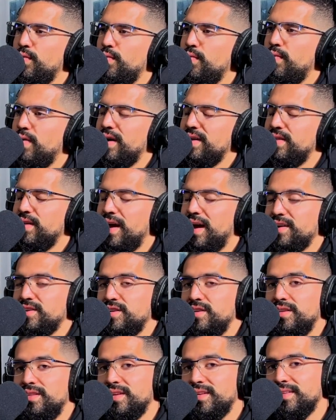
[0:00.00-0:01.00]
I
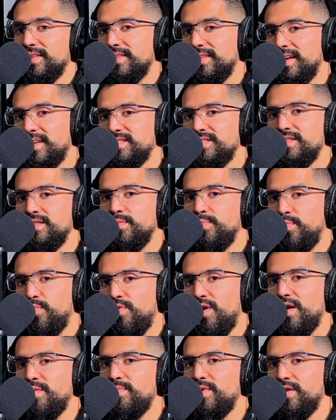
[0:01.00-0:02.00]
actually think that that's the
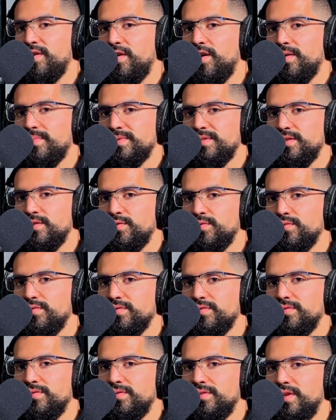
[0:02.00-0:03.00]
primary
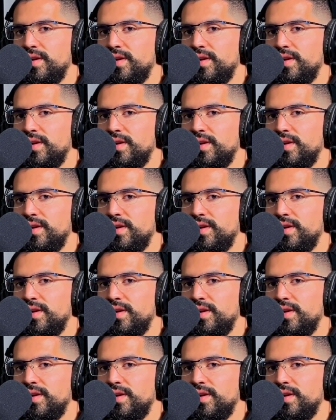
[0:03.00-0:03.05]
obstacle